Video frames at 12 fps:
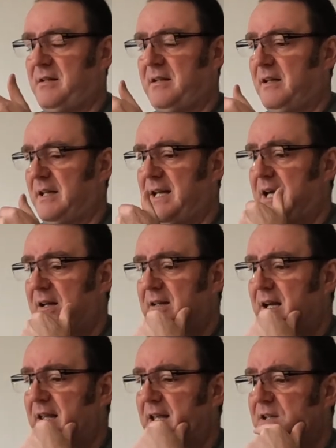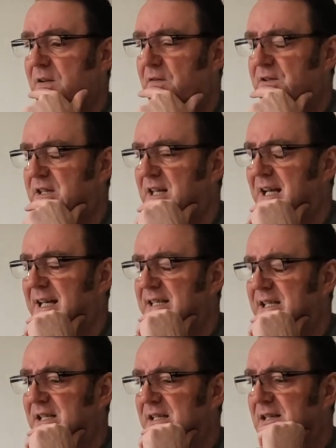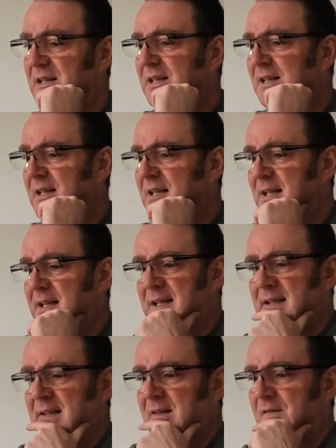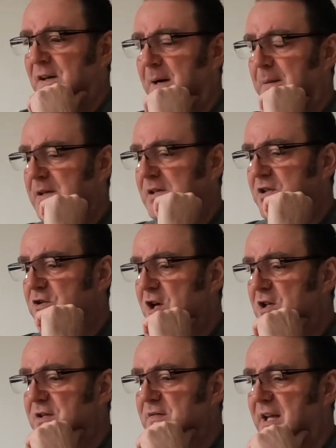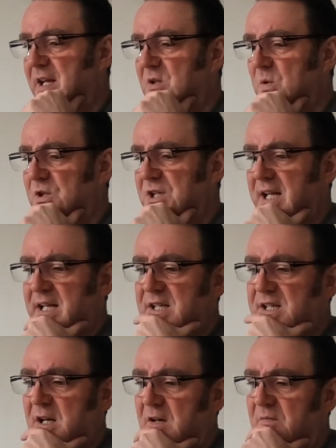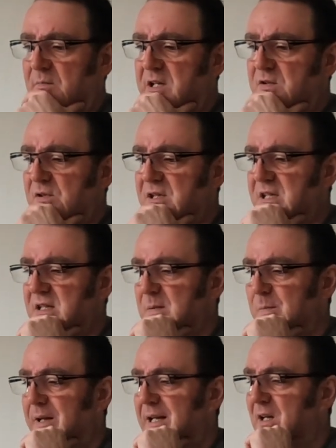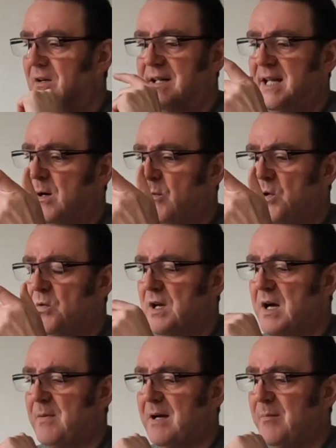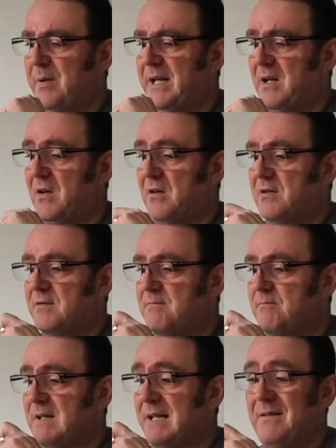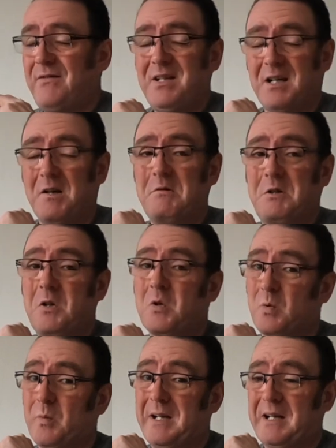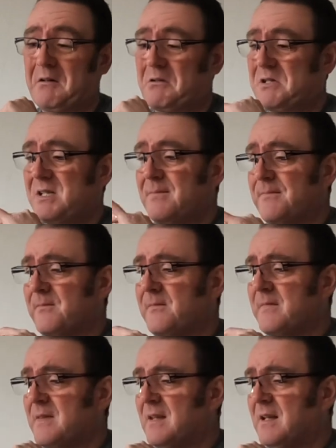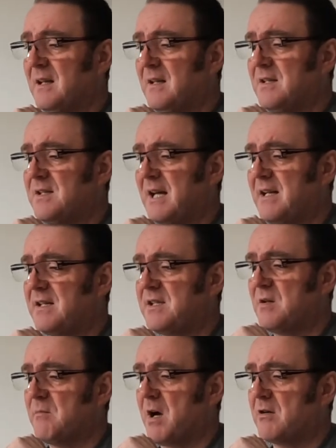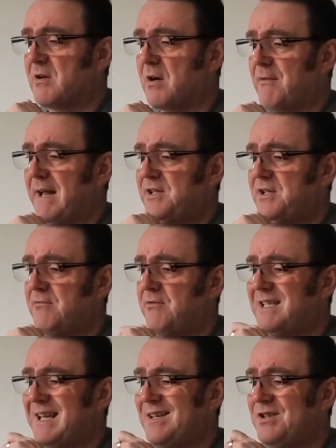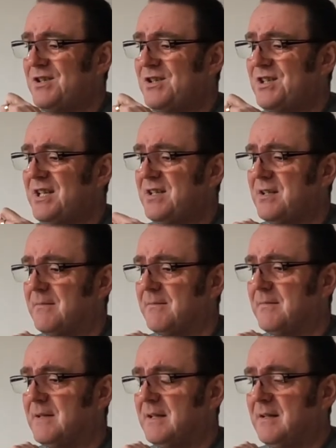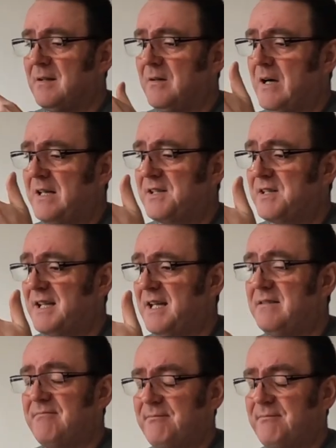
Yeah, okay, that's obviously the latest fibre construction of the actual shell itself. Mist resistant pin lock. Yeah, we all know about pin locks, and if you don't, Google pin locks. Stainless steel micro ratchet retention system, as I said.